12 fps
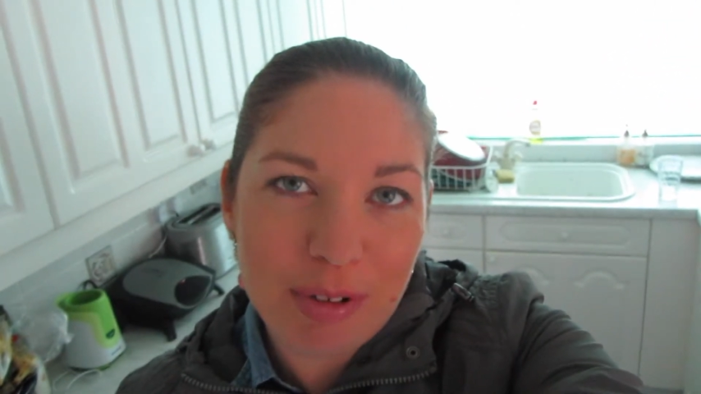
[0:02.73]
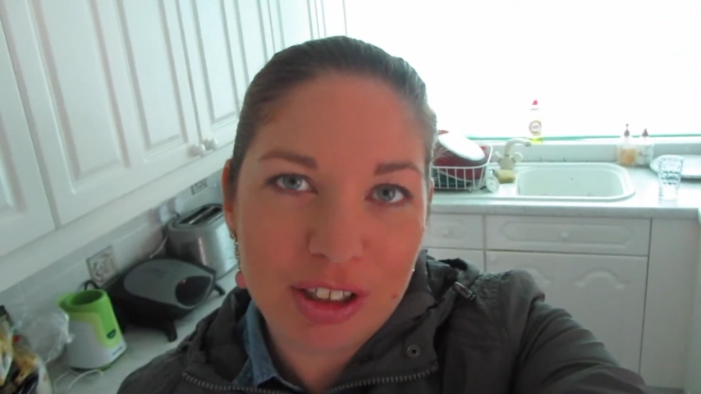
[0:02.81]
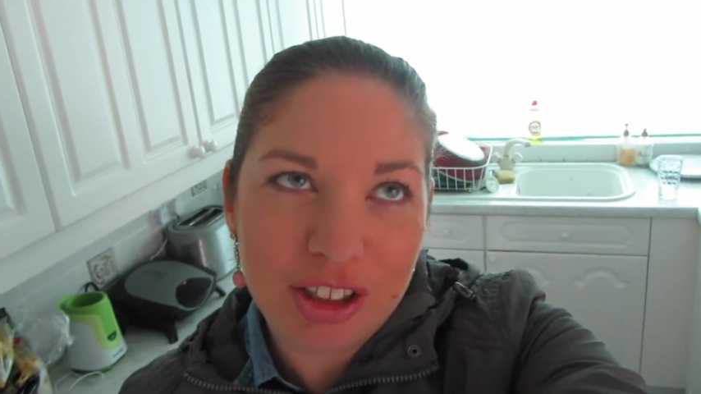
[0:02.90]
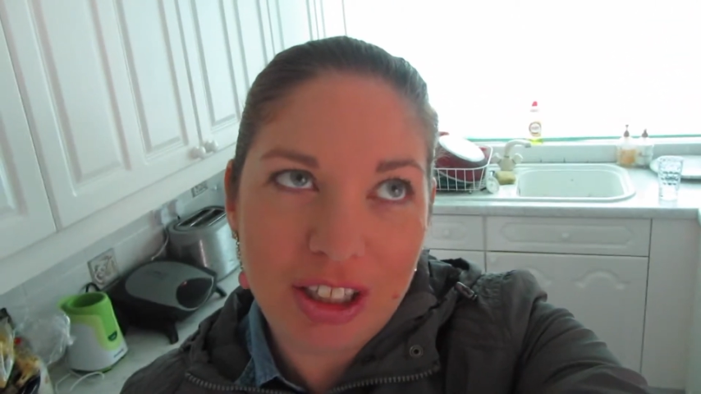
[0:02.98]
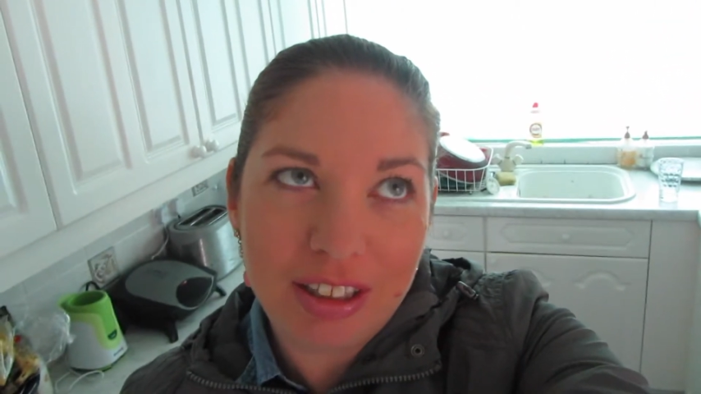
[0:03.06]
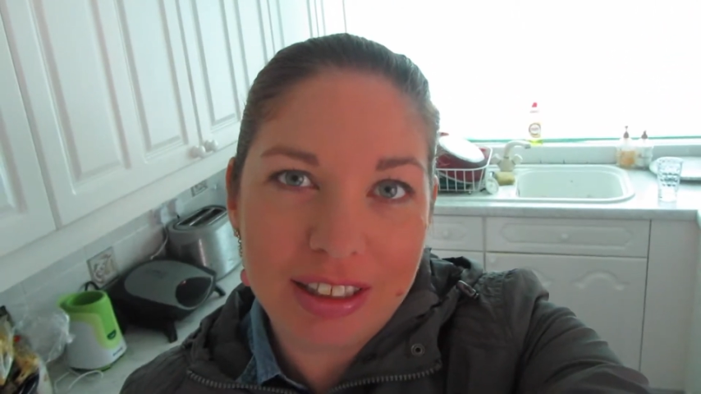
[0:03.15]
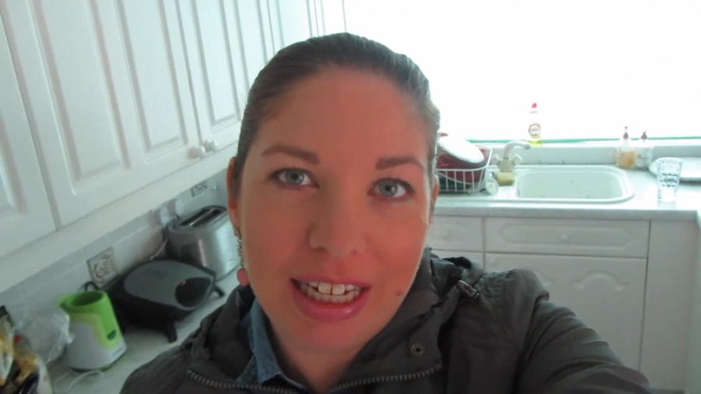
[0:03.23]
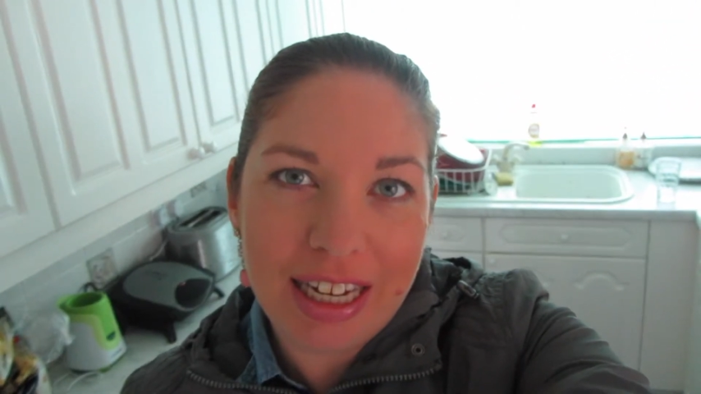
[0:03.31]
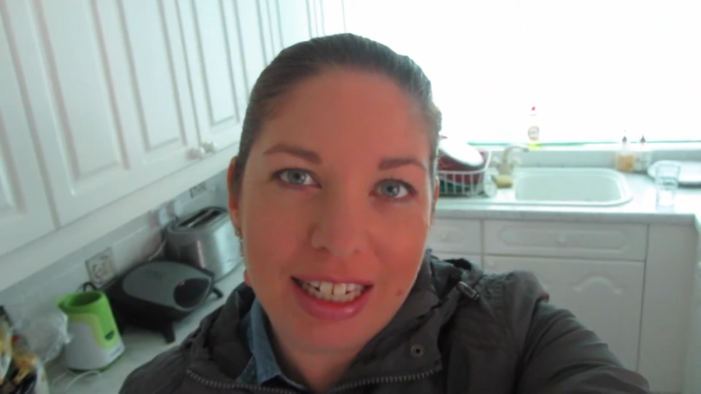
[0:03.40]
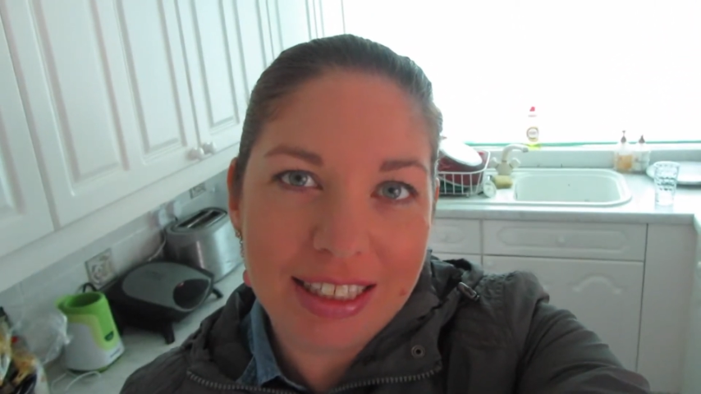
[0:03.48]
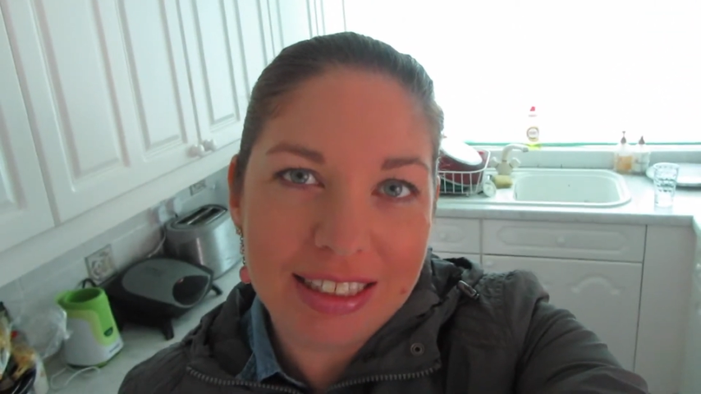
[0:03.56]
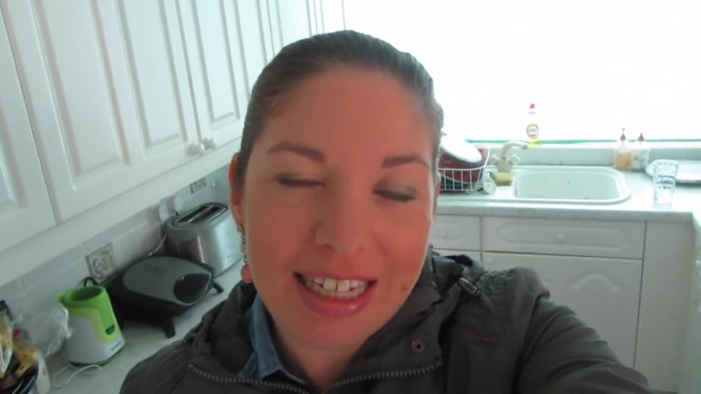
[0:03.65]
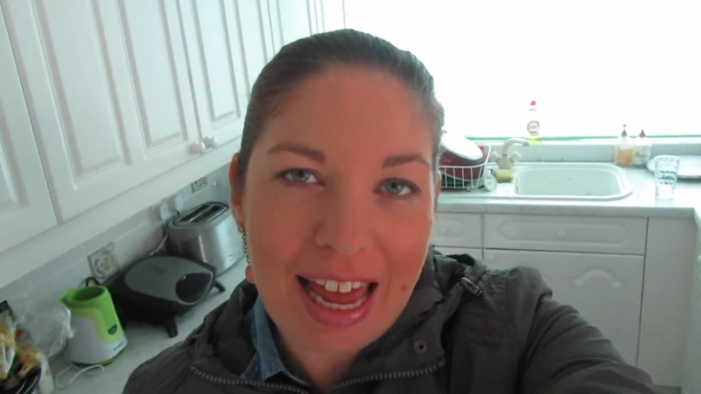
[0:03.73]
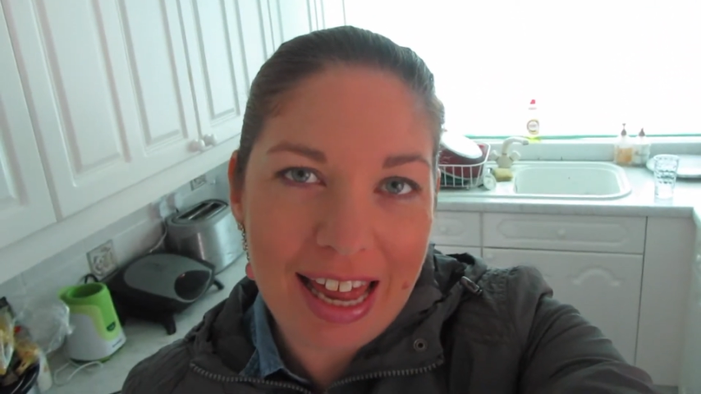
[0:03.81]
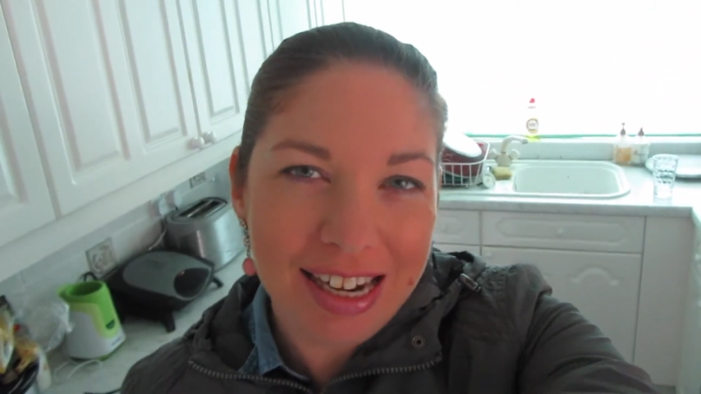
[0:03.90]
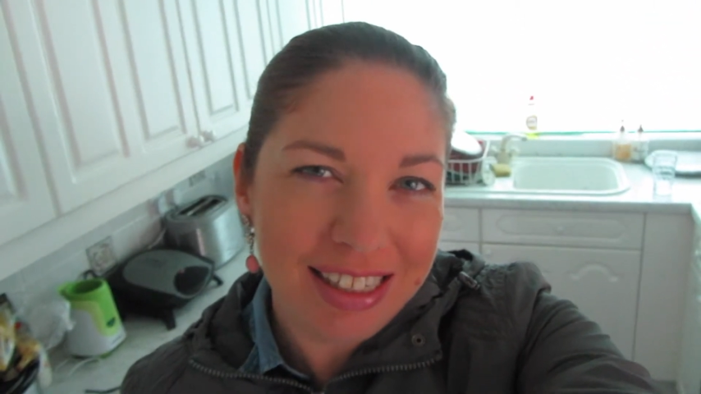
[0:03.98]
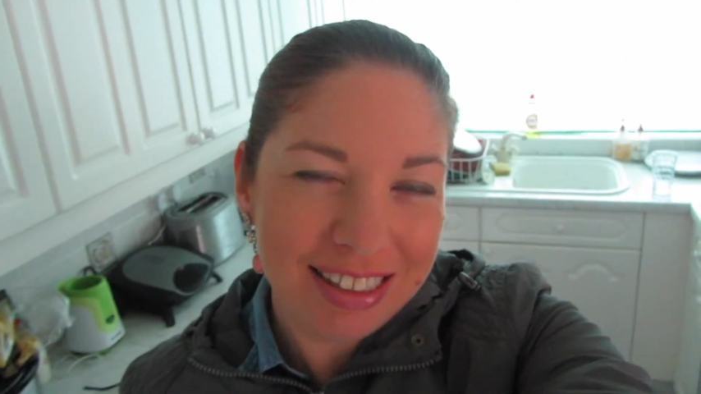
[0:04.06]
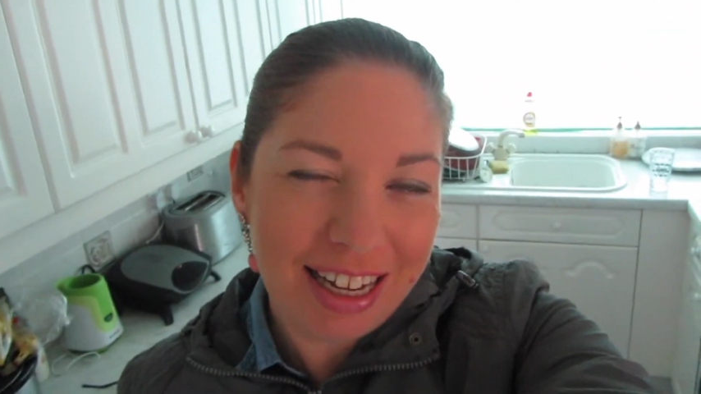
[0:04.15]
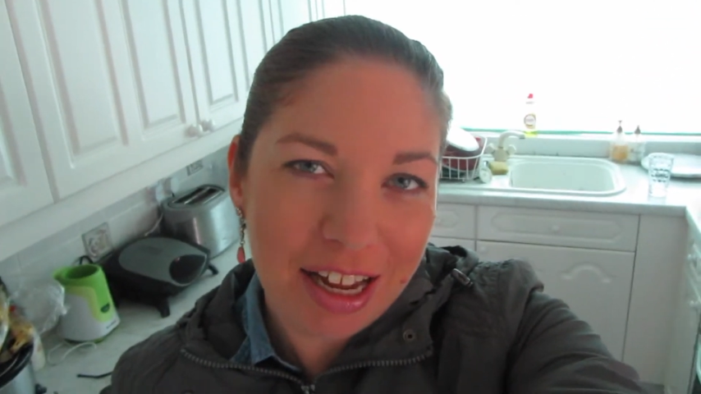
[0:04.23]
not sure, day 10,